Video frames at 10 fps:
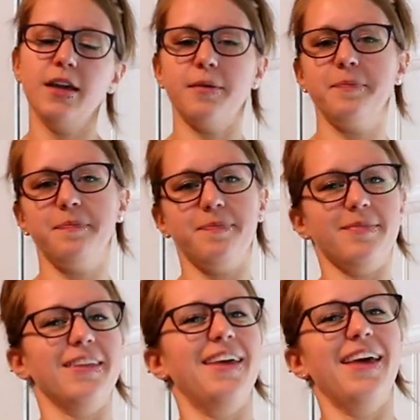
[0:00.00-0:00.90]
yeah,
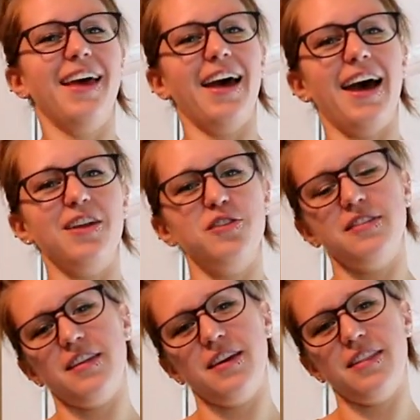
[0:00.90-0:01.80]
I
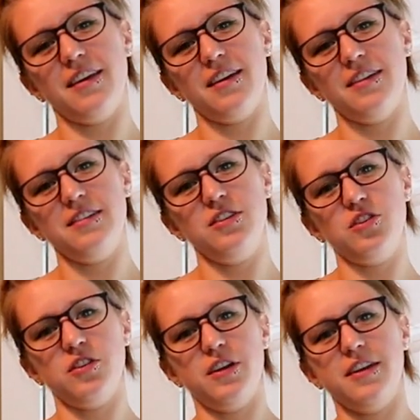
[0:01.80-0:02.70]
just think that a
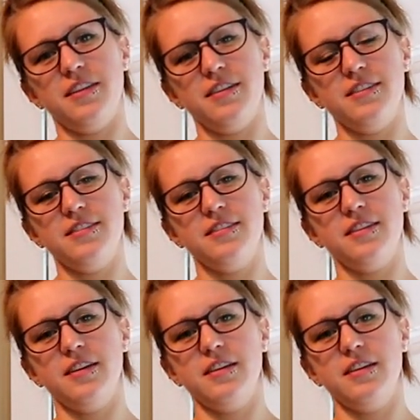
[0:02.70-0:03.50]
t-shirt like this